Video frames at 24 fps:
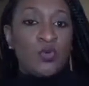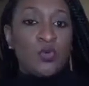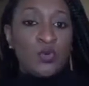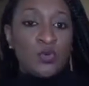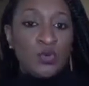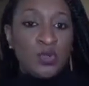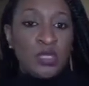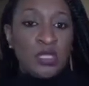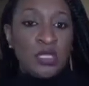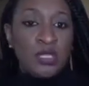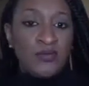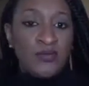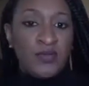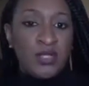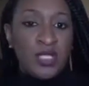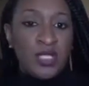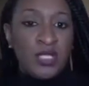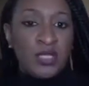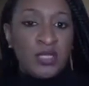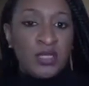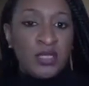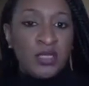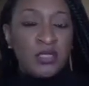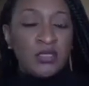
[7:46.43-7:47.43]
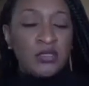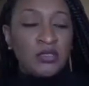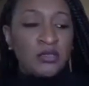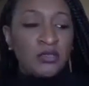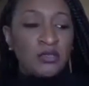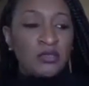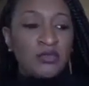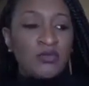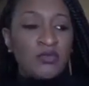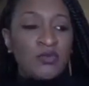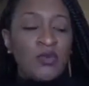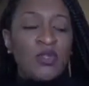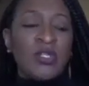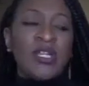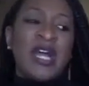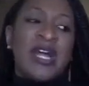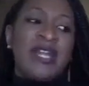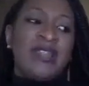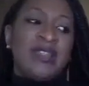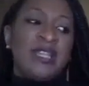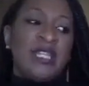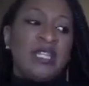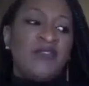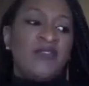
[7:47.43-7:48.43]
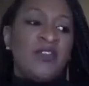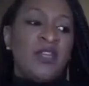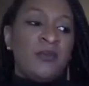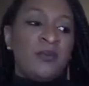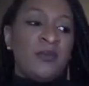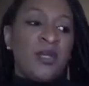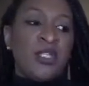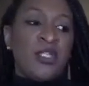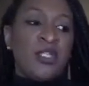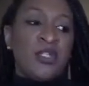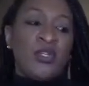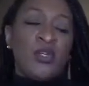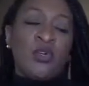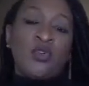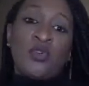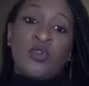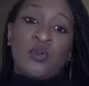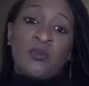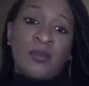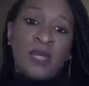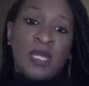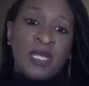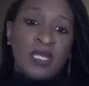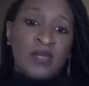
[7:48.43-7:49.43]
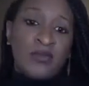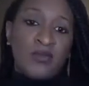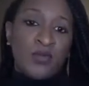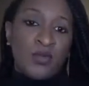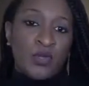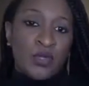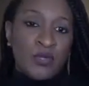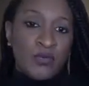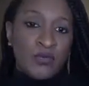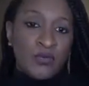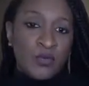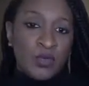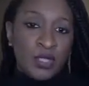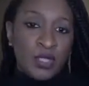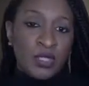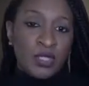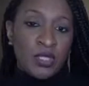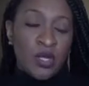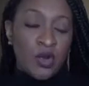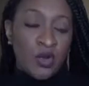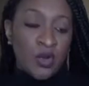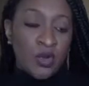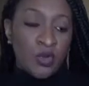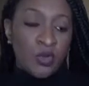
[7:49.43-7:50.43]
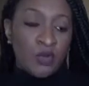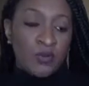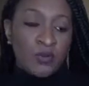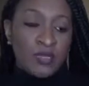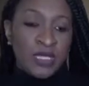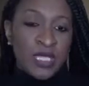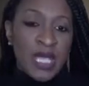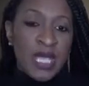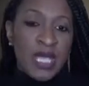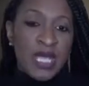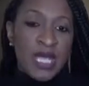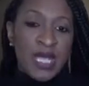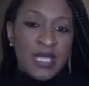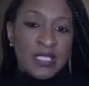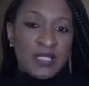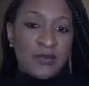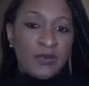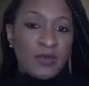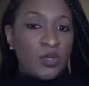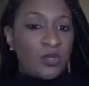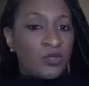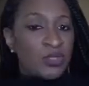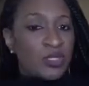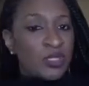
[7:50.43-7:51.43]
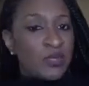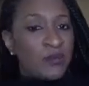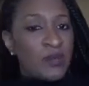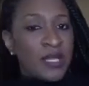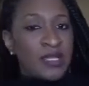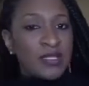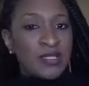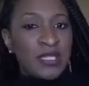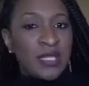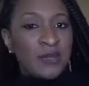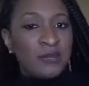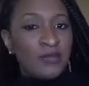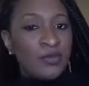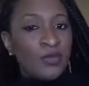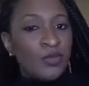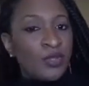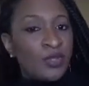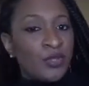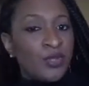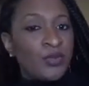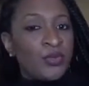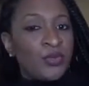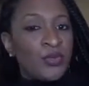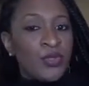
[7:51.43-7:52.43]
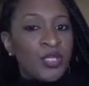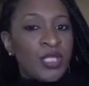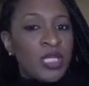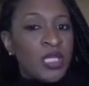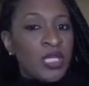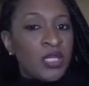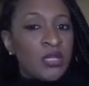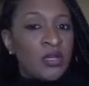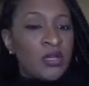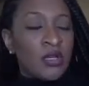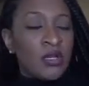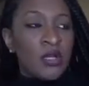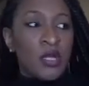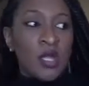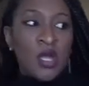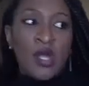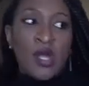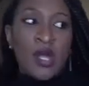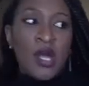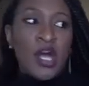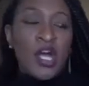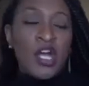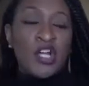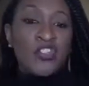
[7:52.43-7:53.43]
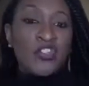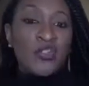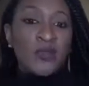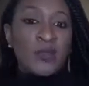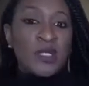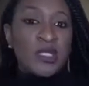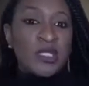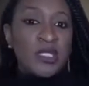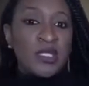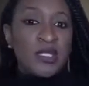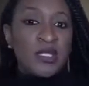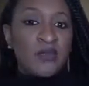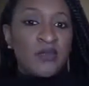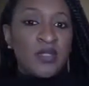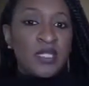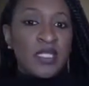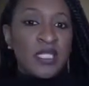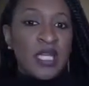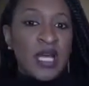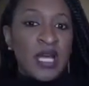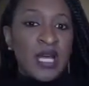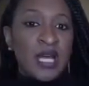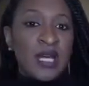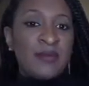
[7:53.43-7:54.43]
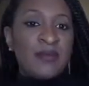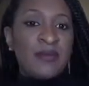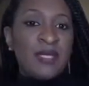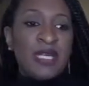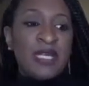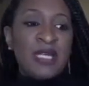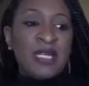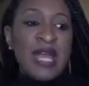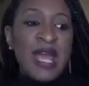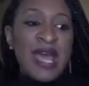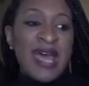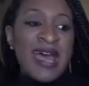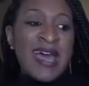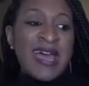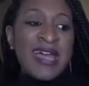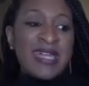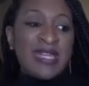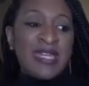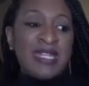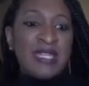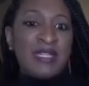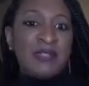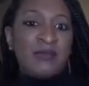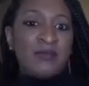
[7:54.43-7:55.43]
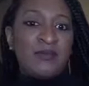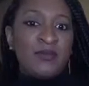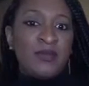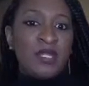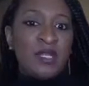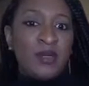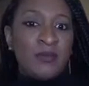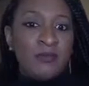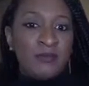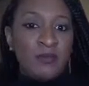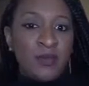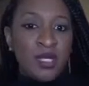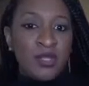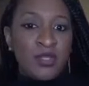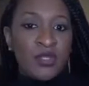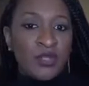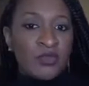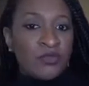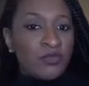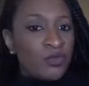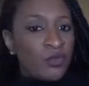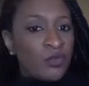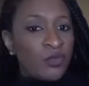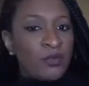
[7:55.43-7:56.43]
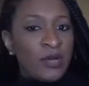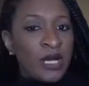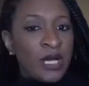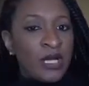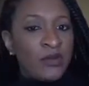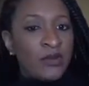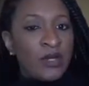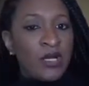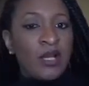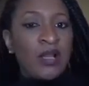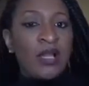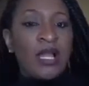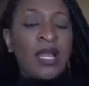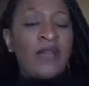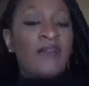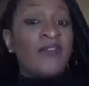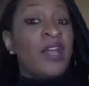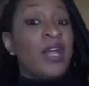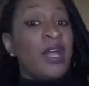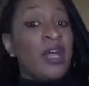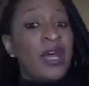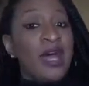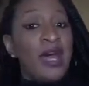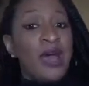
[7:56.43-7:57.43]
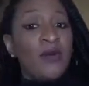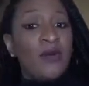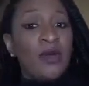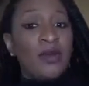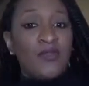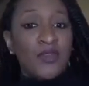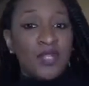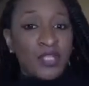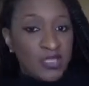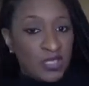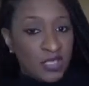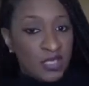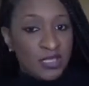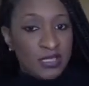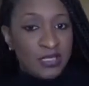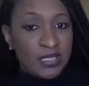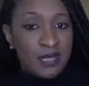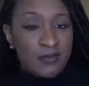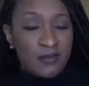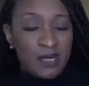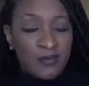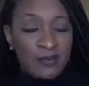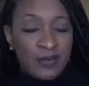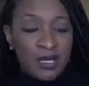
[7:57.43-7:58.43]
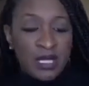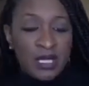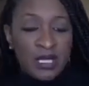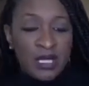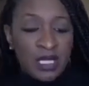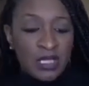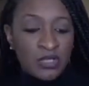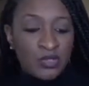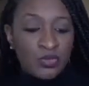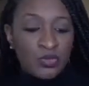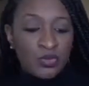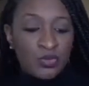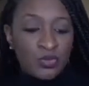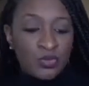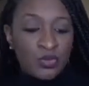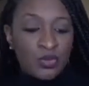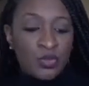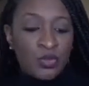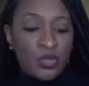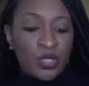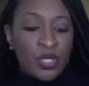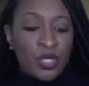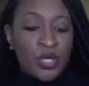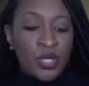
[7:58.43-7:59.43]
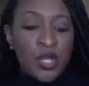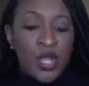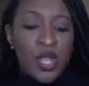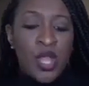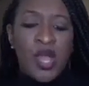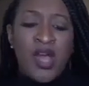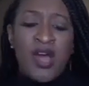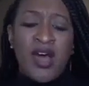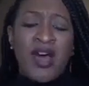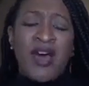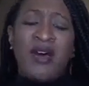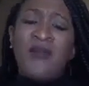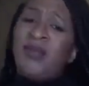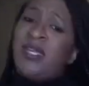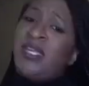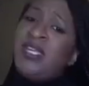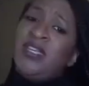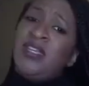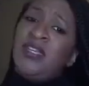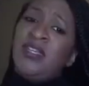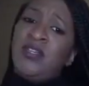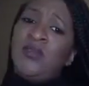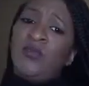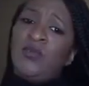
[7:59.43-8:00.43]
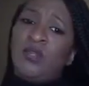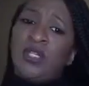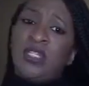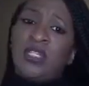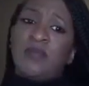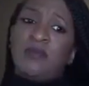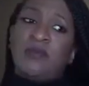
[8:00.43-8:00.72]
living, well, not living, but, going back and forth with homes, as opposed to my stepdaughter, who's here 100% of the time, and I am the mother role model in her life. However, she's not my biological daughter. And with